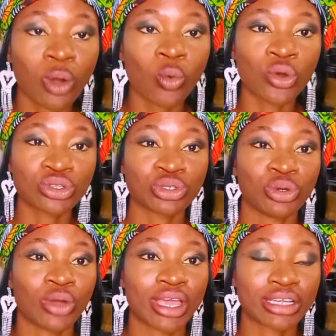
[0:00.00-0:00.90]
worth
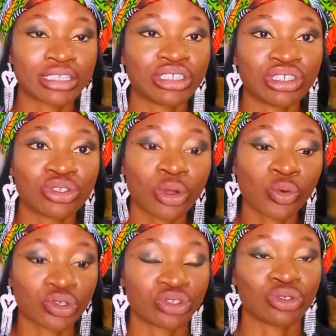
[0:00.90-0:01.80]
your energy, it's not
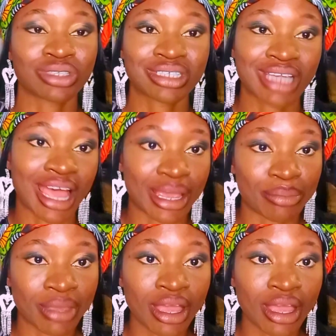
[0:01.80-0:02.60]
worth your time,